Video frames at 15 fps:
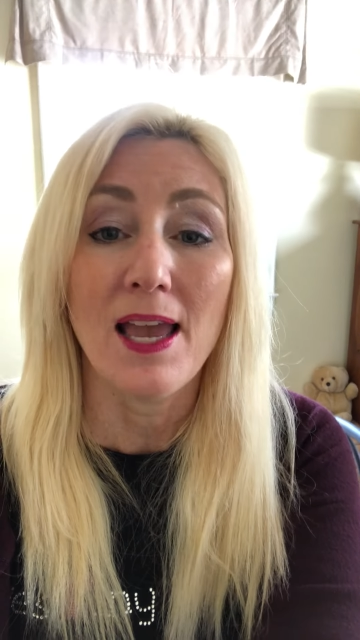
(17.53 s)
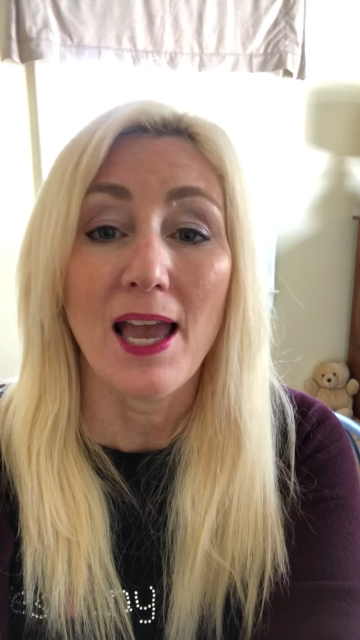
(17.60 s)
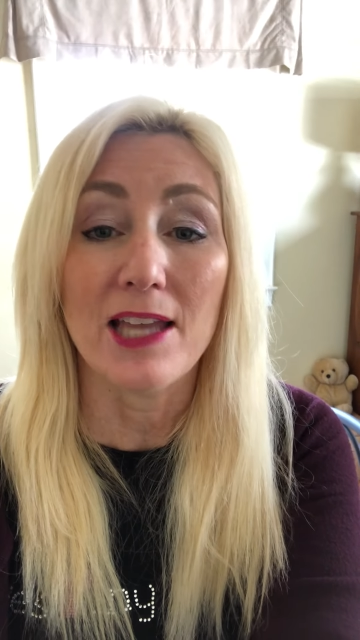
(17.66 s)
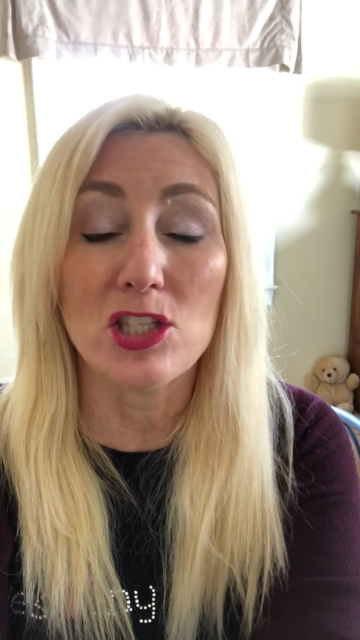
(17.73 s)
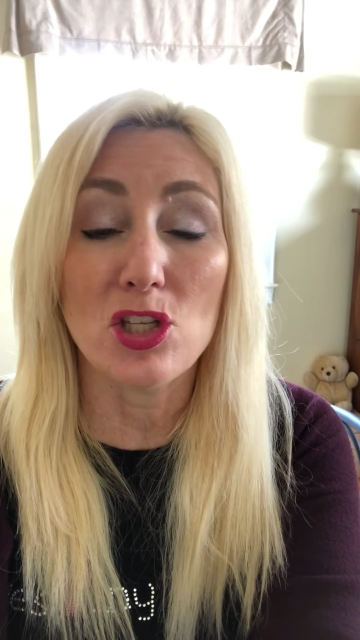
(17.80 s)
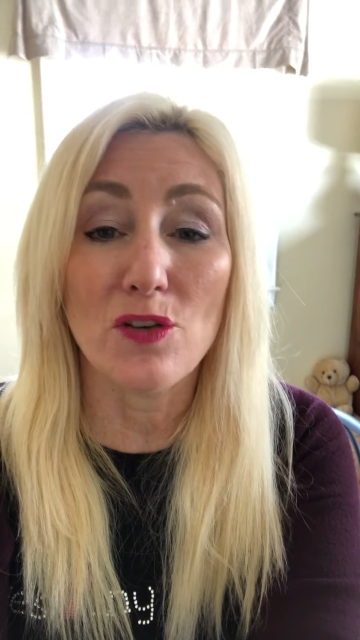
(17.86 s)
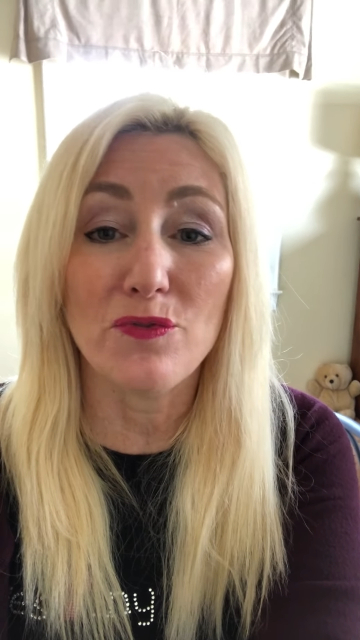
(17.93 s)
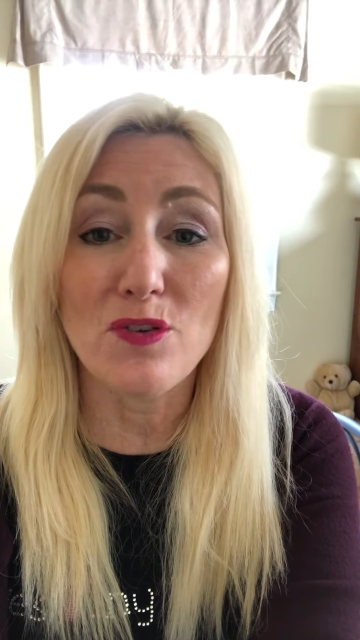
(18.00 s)

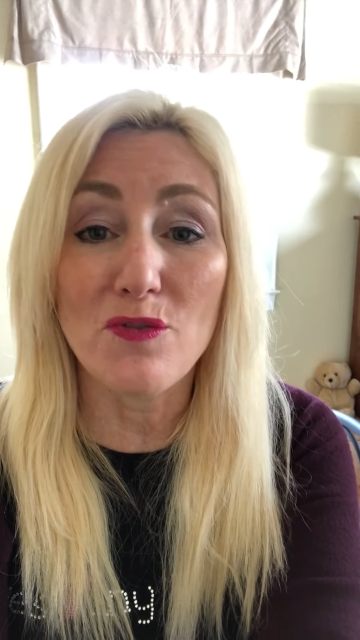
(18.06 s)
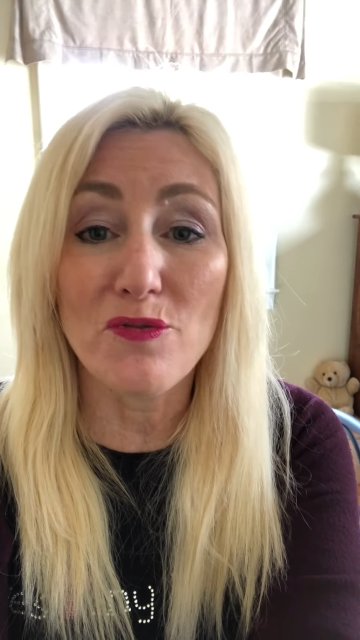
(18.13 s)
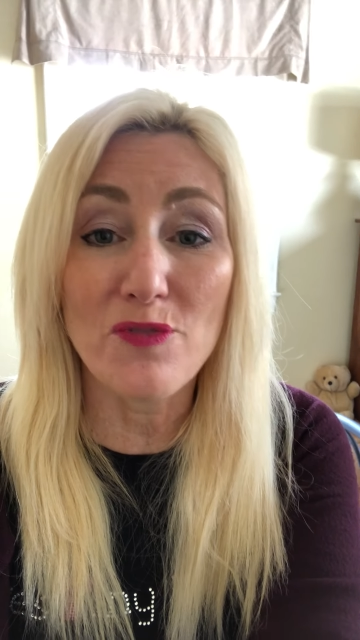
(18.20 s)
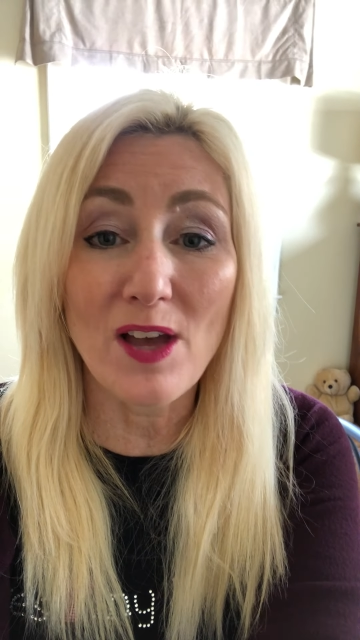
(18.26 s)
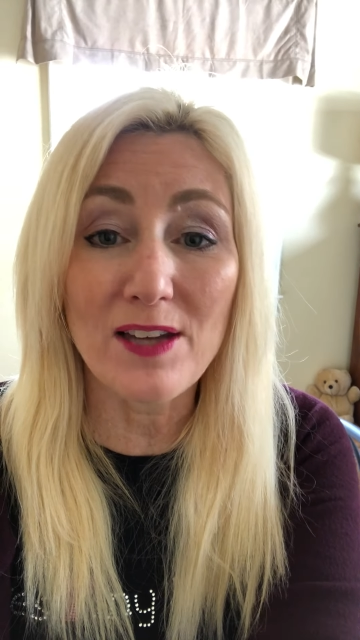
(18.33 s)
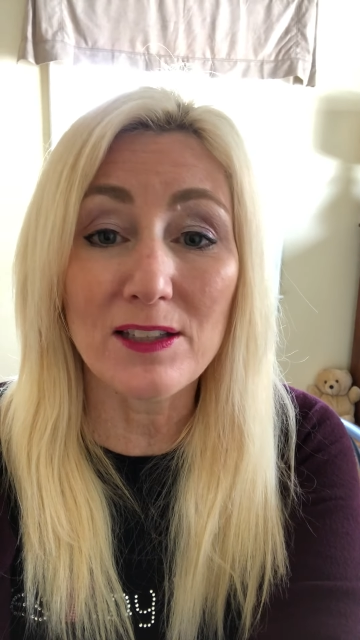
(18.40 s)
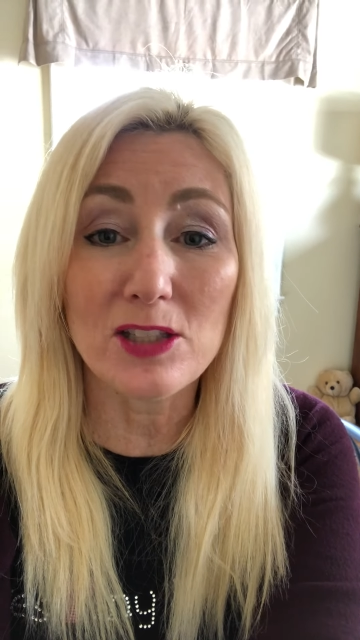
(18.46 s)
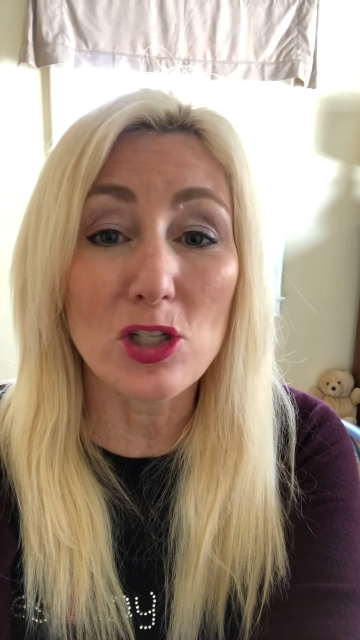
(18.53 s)
And so if you
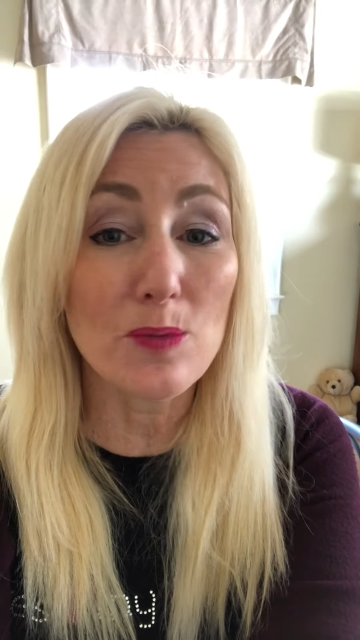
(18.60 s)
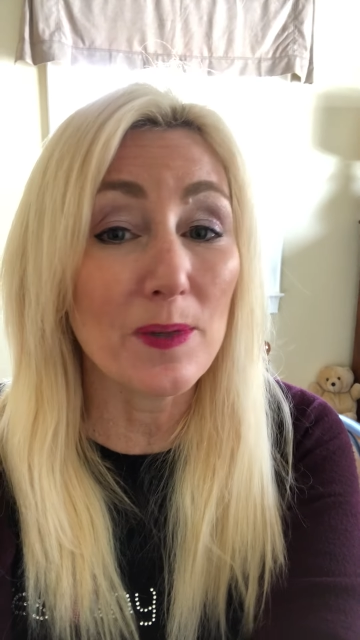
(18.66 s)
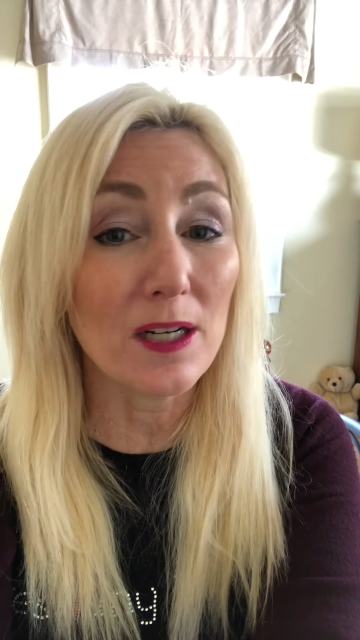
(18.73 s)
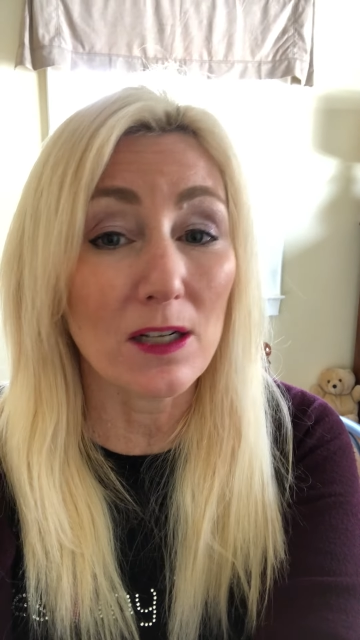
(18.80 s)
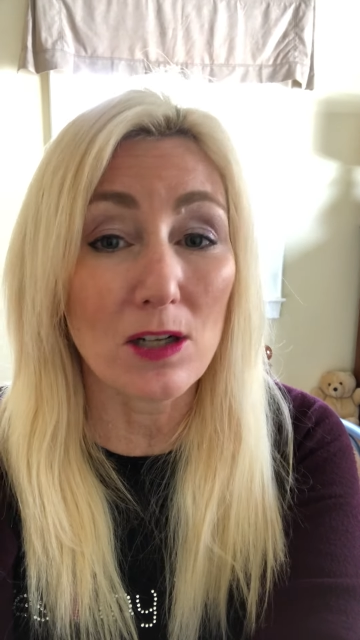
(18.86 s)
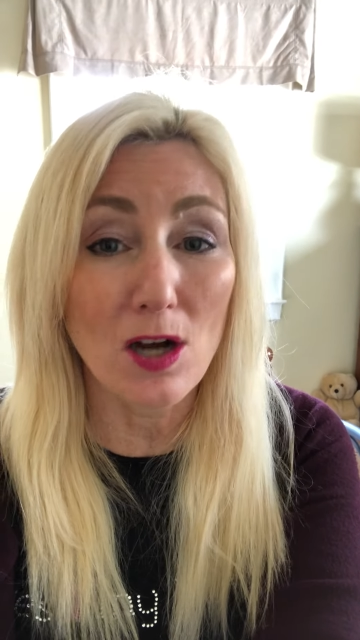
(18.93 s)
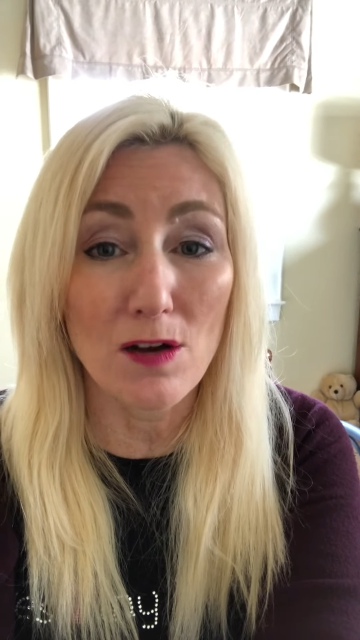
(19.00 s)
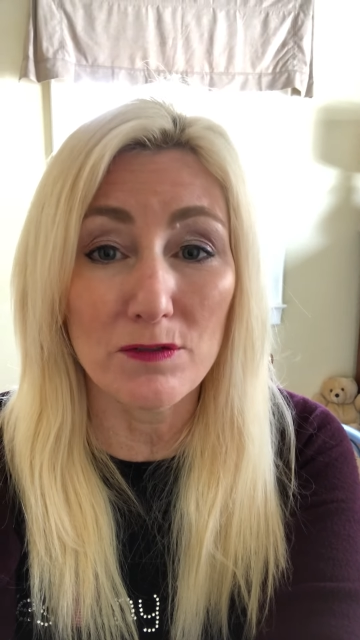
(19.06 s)
felt a little bit
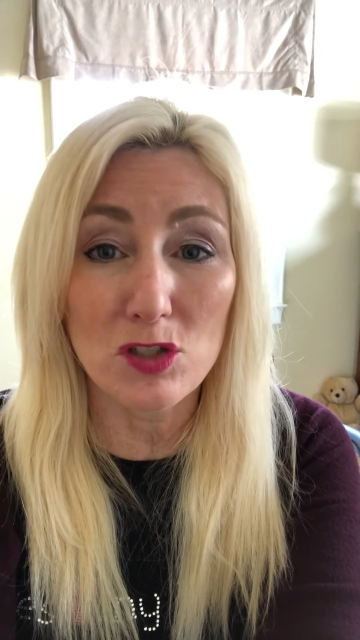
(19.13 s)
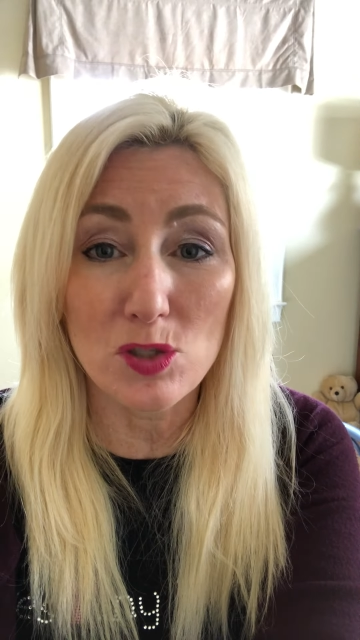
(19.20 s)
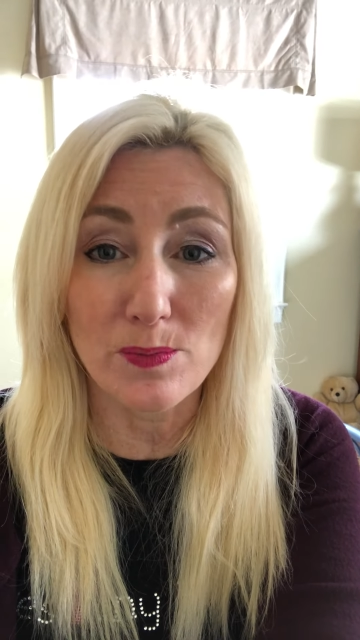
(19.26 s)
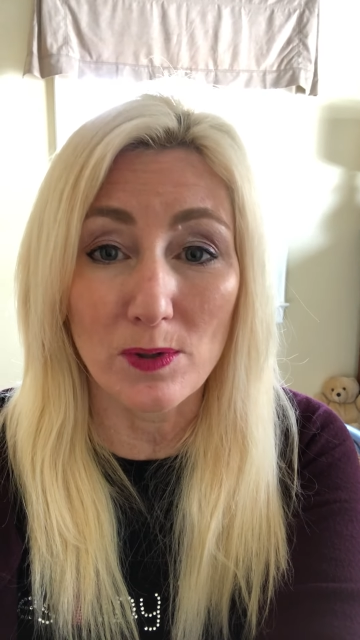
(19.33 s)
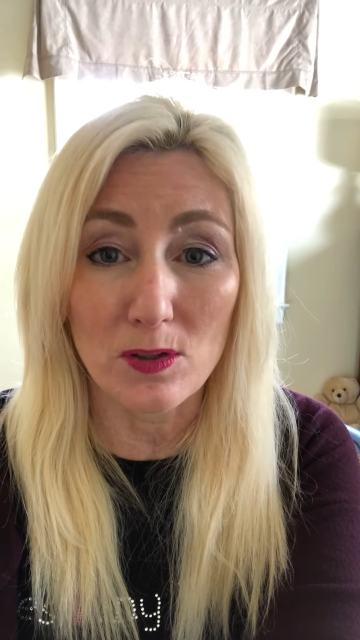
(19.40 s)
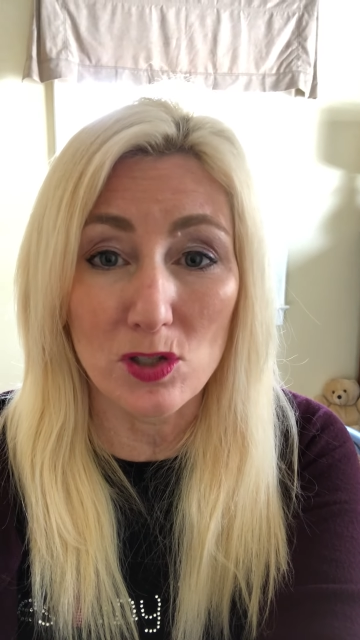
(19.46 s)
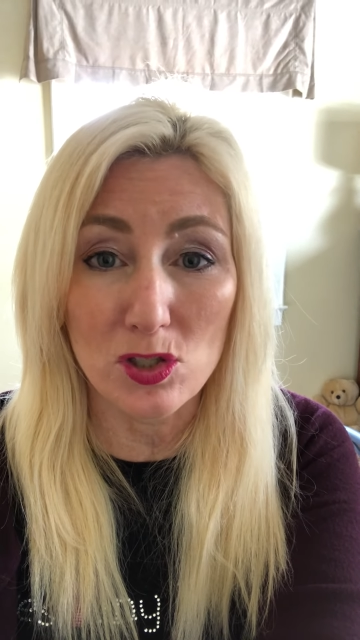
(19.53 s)
uncomfortable,